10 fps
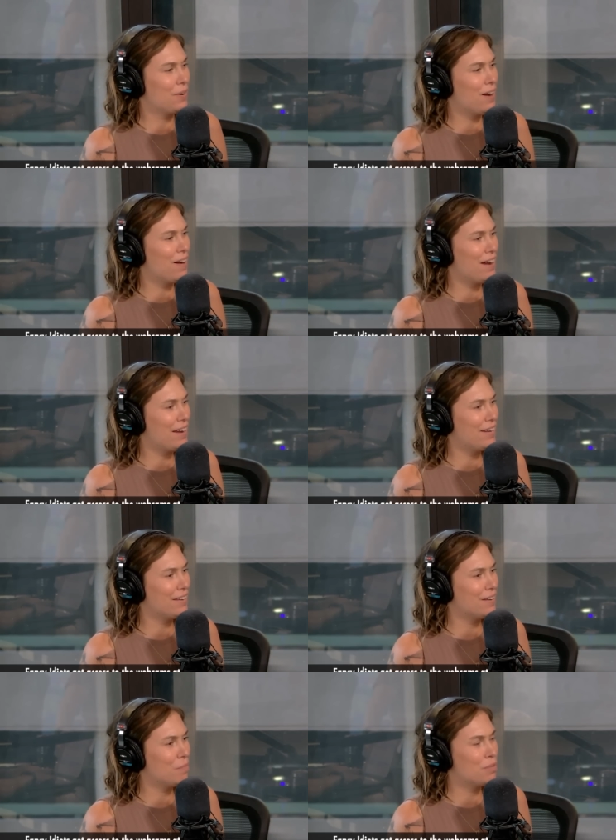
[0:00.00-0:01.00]

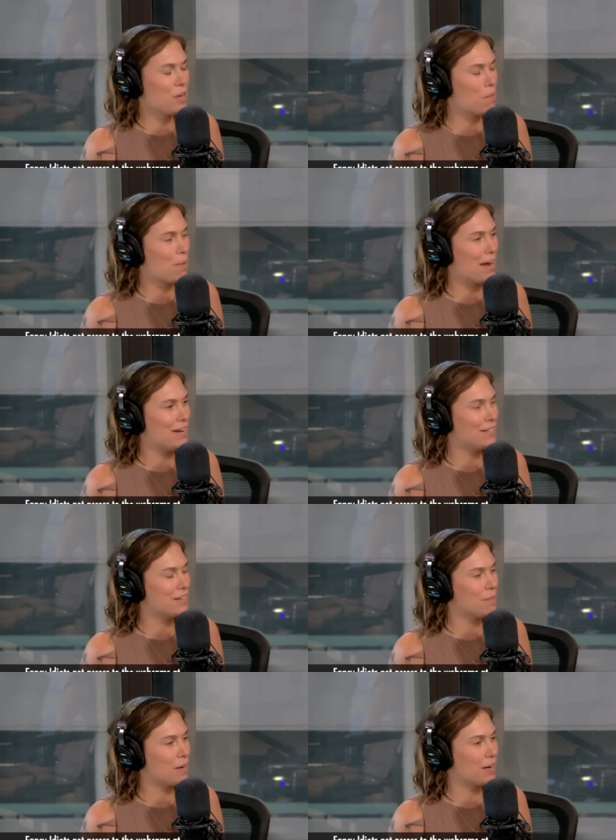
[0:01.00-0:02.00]
God, double pass.
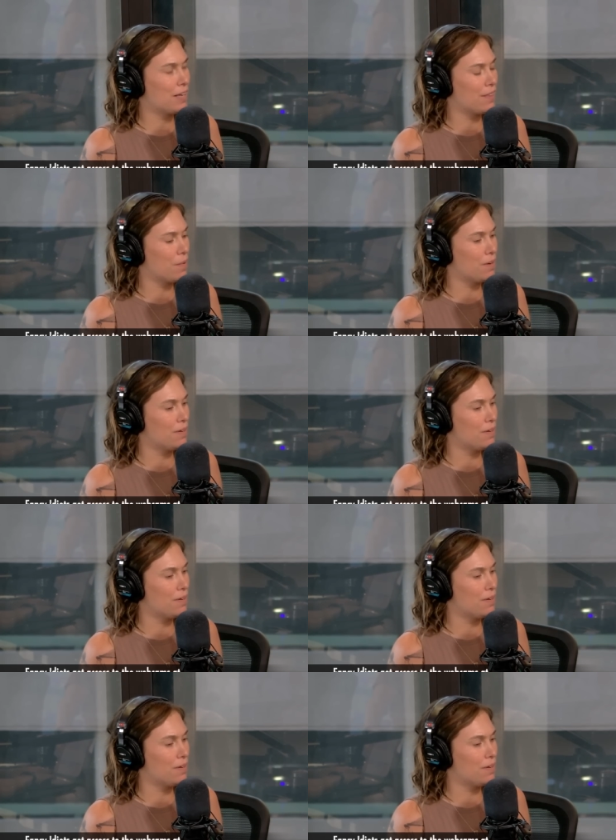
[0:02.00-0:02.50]
I'm not gonna get that one.